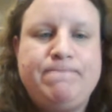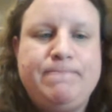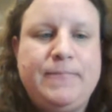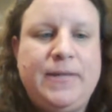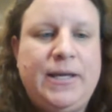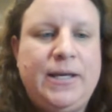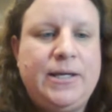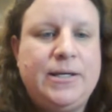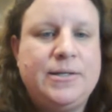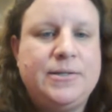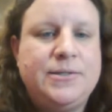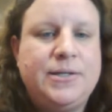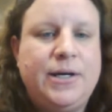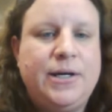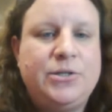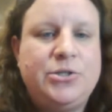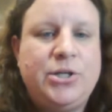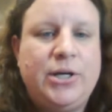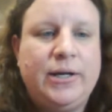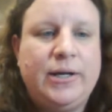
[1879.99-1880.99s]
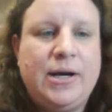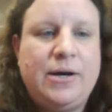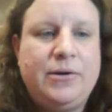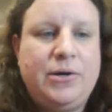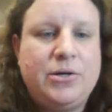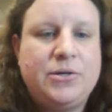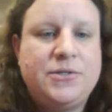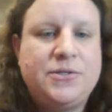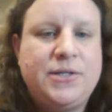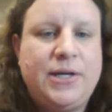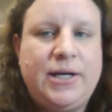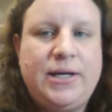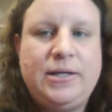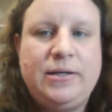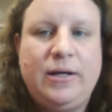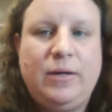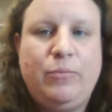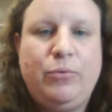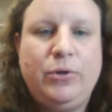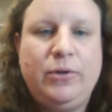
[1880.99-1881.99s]
And check out our site.
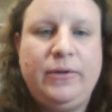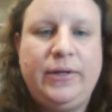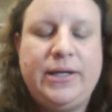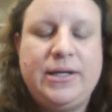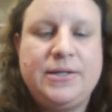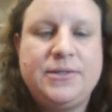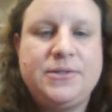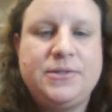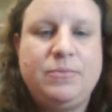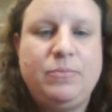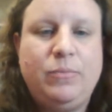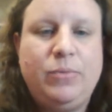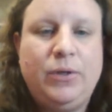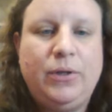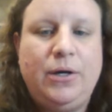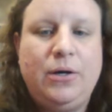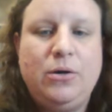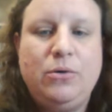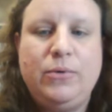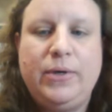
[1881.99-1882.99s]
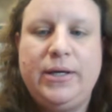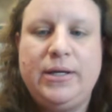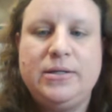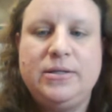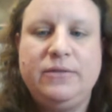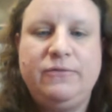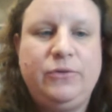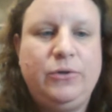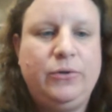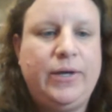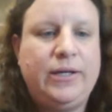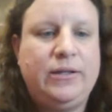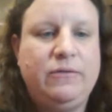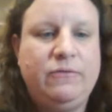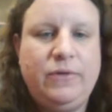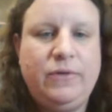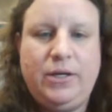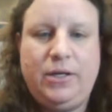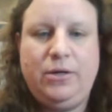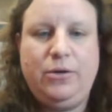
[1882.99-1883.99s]
I'll put links below. And if you like
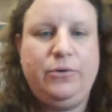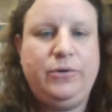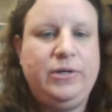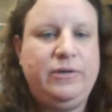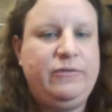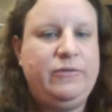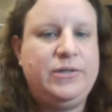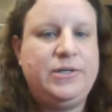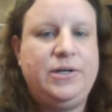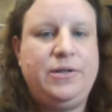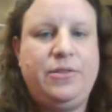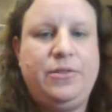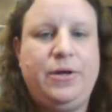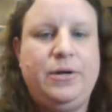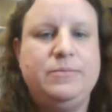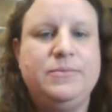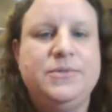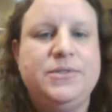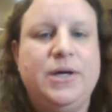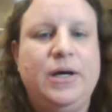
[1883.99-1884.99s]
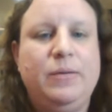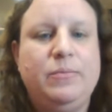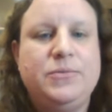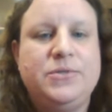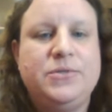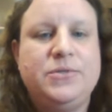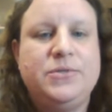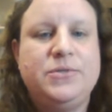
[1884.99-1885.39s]
the video, give it a thumbs up.